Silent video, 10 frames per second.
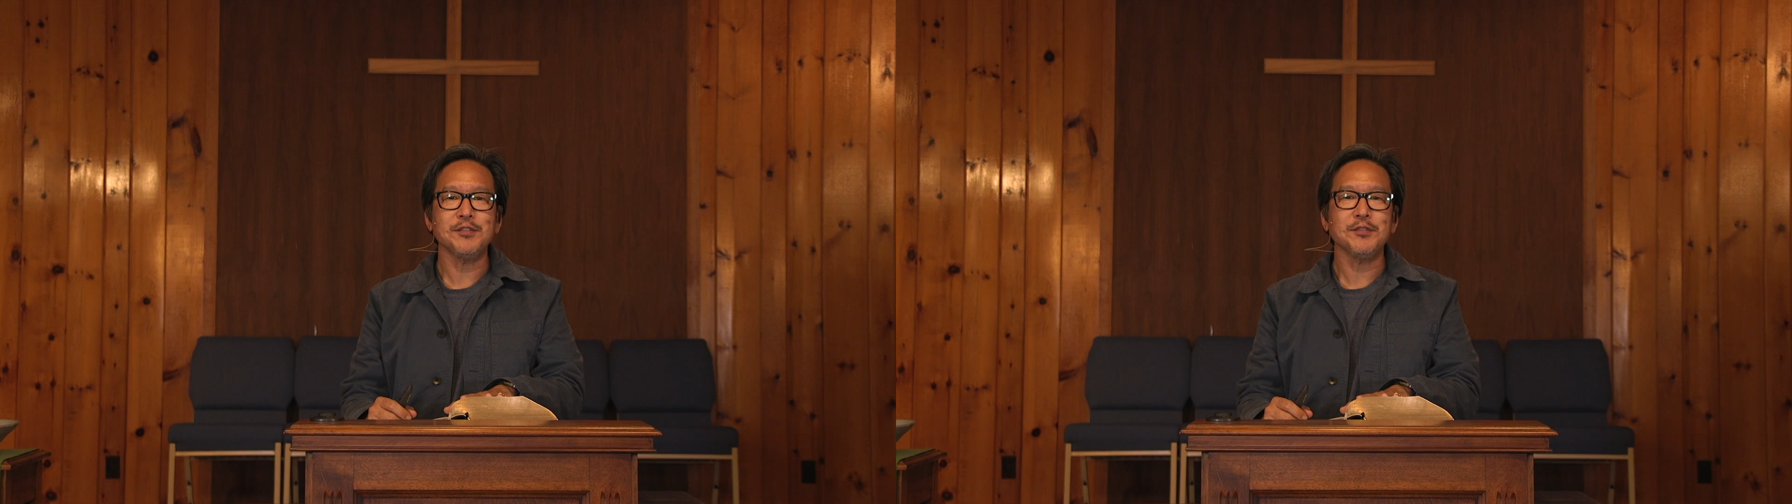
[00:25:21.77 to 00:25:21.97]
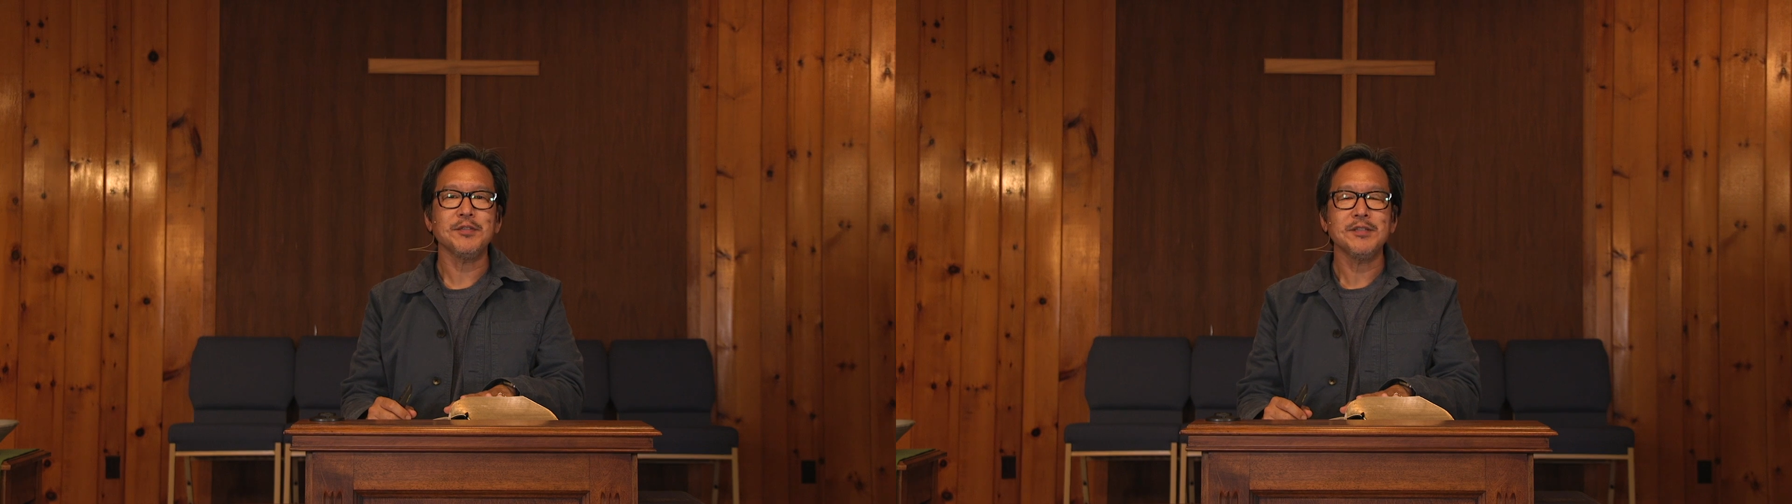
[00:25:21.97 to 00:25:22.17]

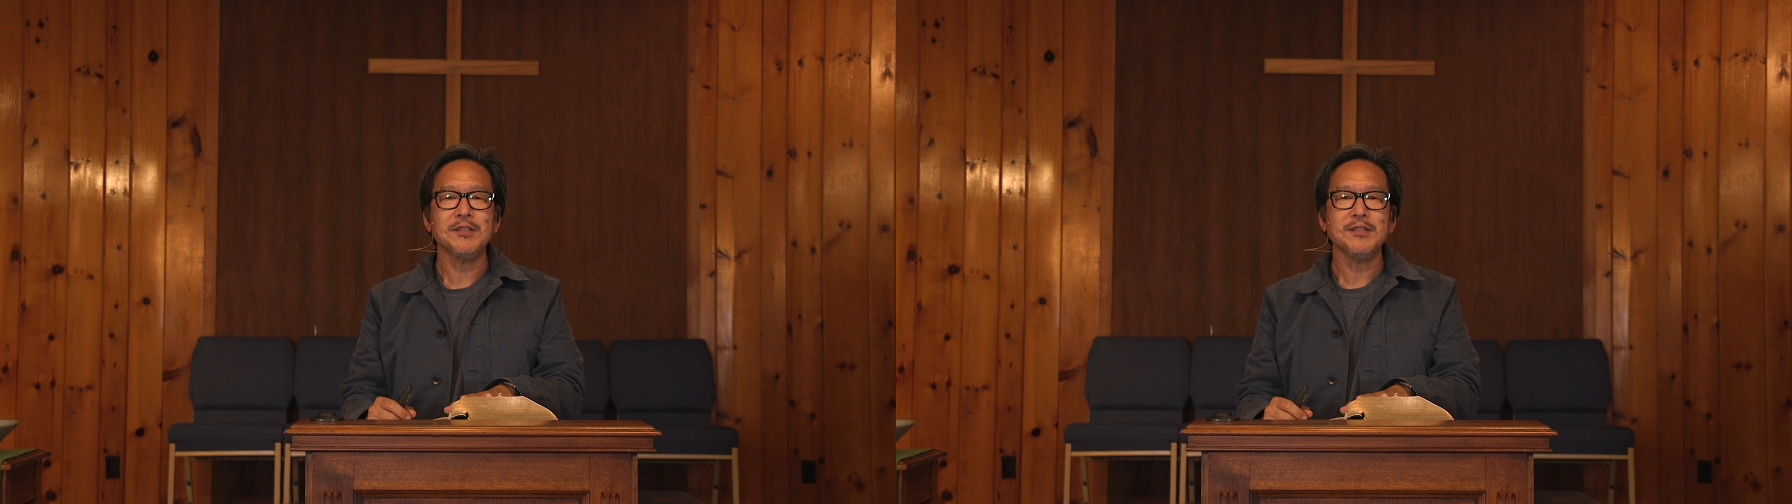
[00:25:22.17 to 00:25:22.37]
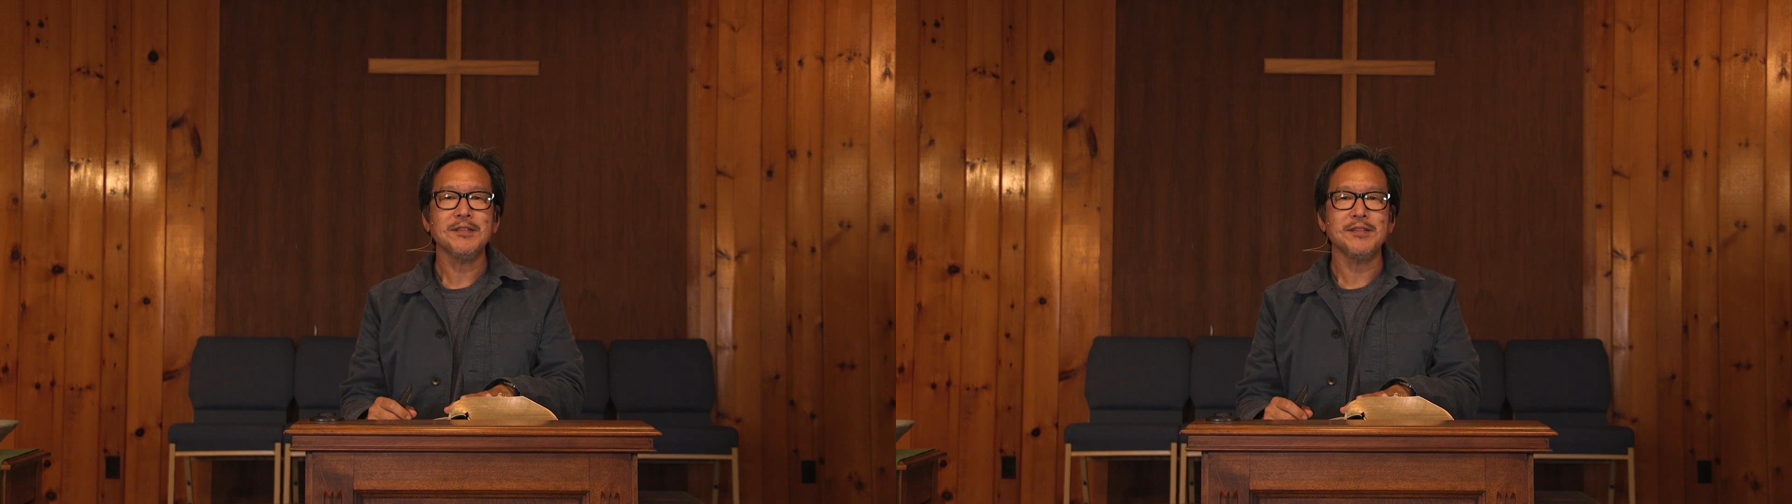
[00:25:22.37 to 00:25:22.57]
you
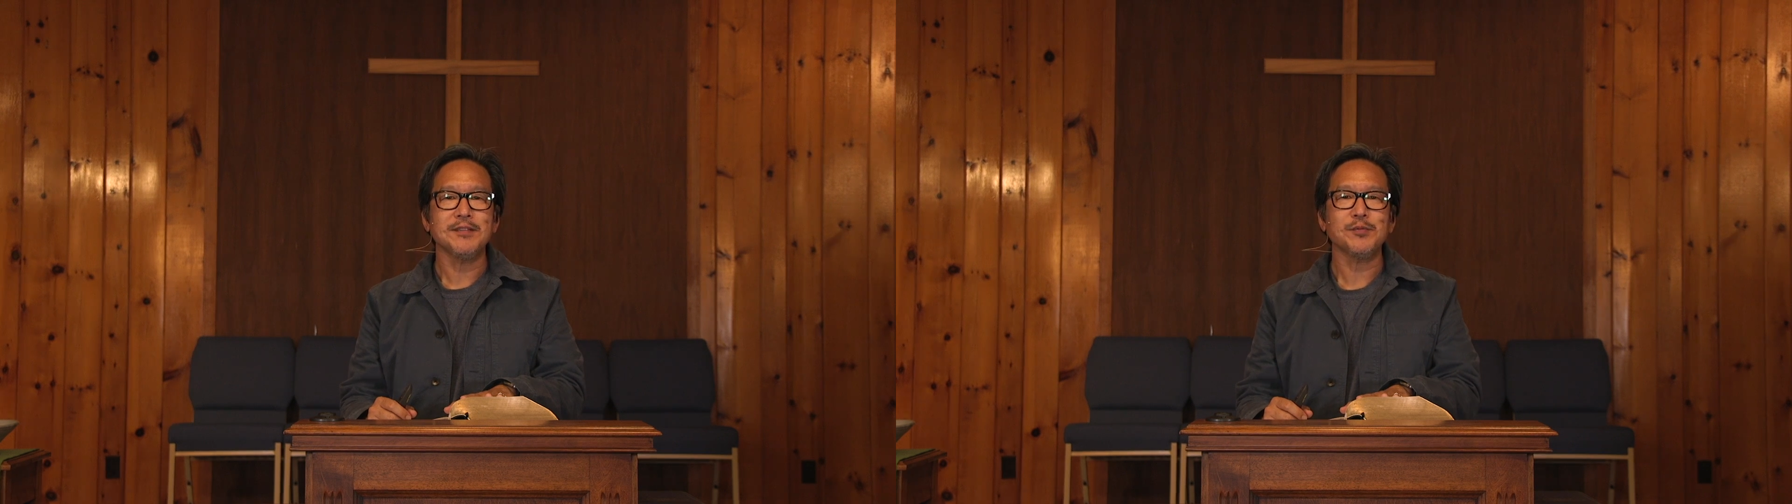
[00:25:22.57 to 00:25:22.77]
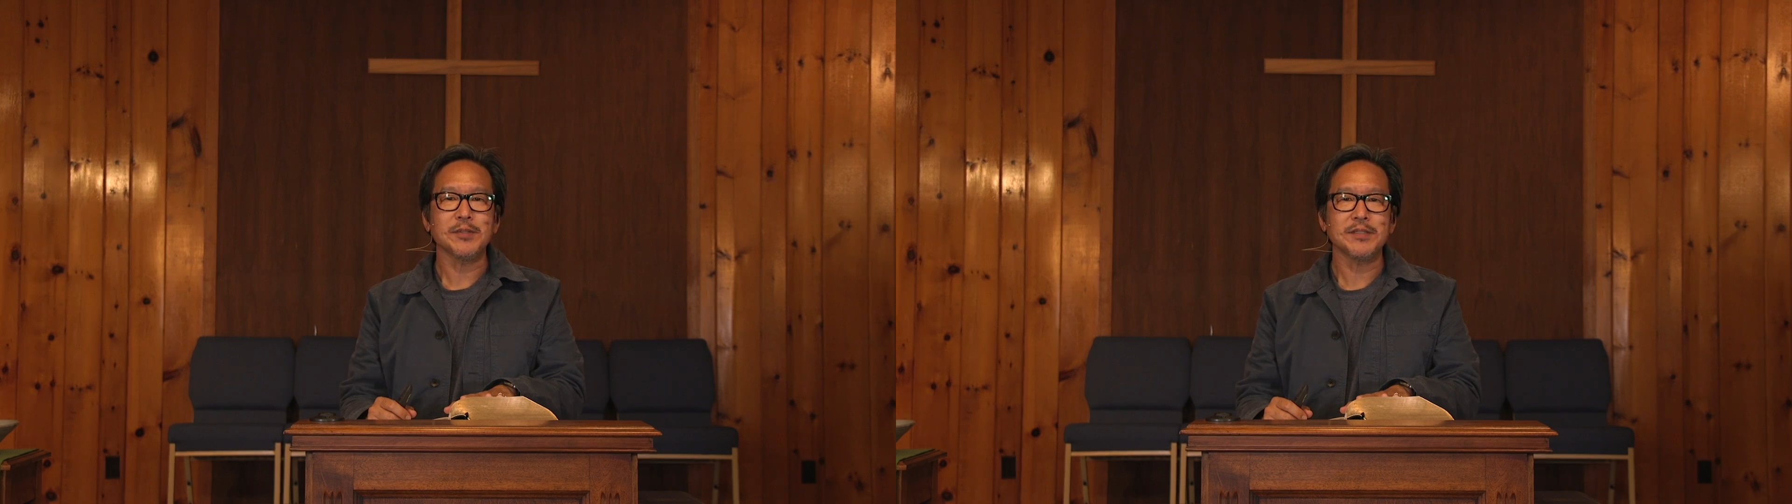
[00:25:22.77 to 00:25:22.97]

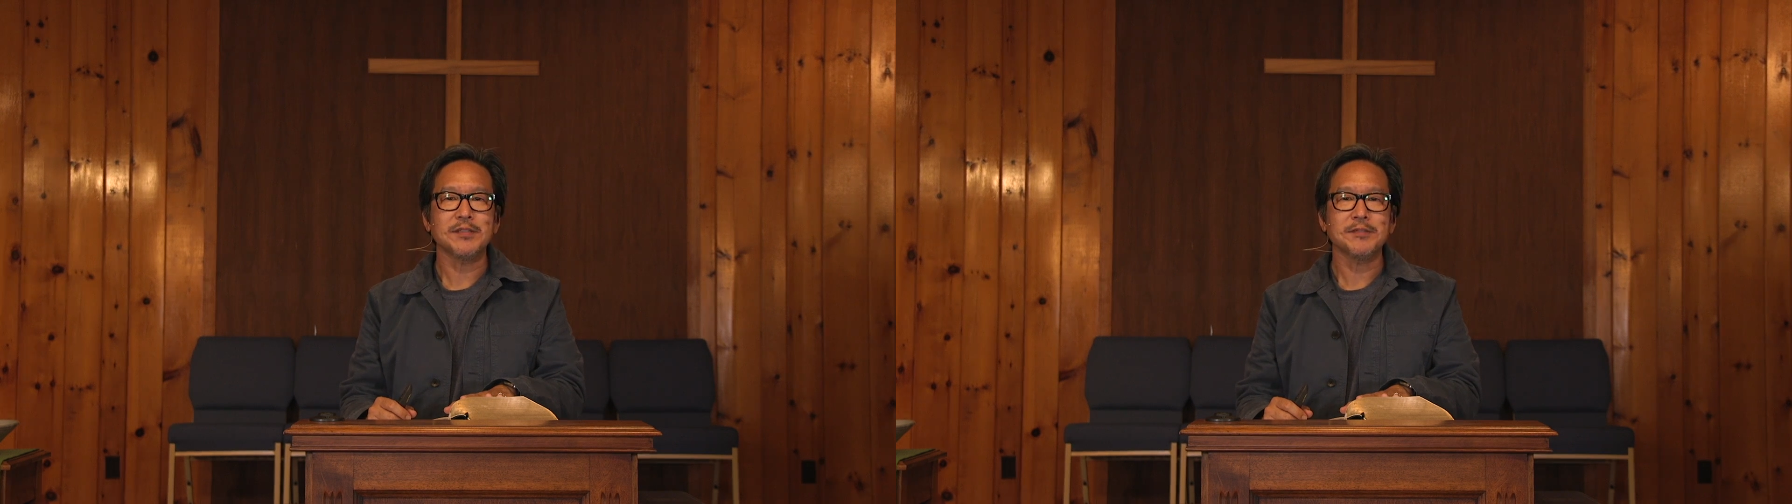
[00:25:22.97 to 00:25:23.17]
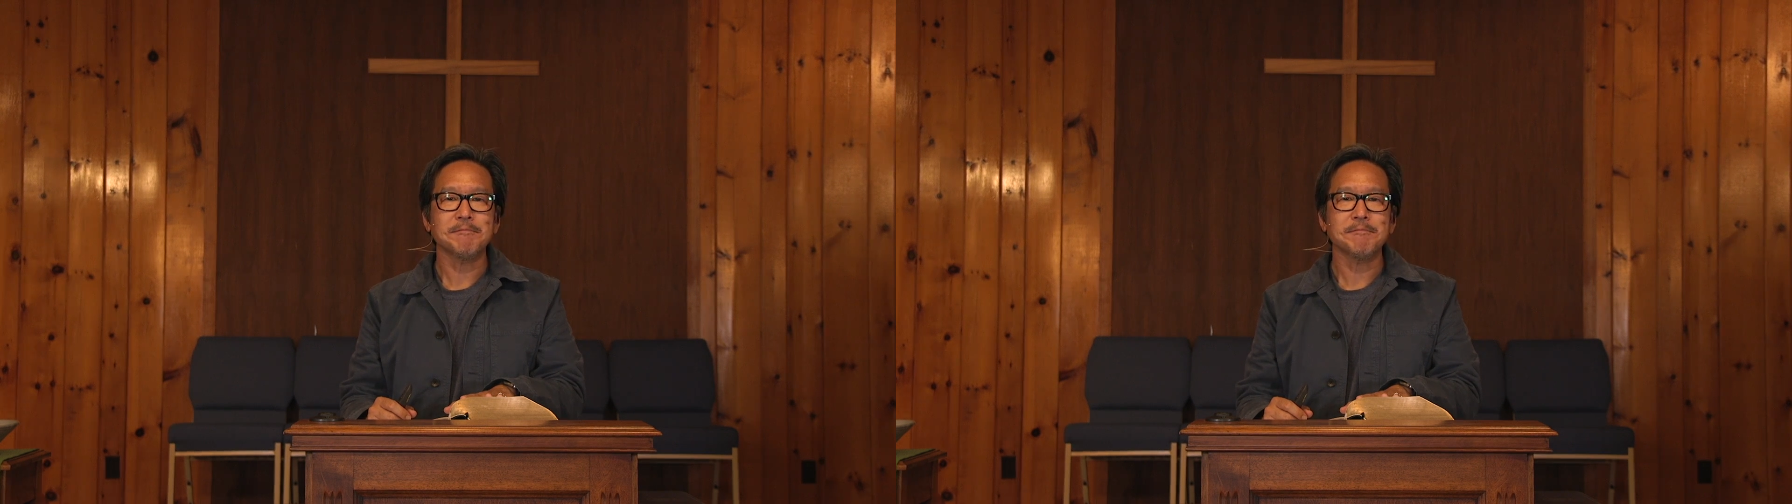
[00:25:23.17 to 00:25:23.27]
this week.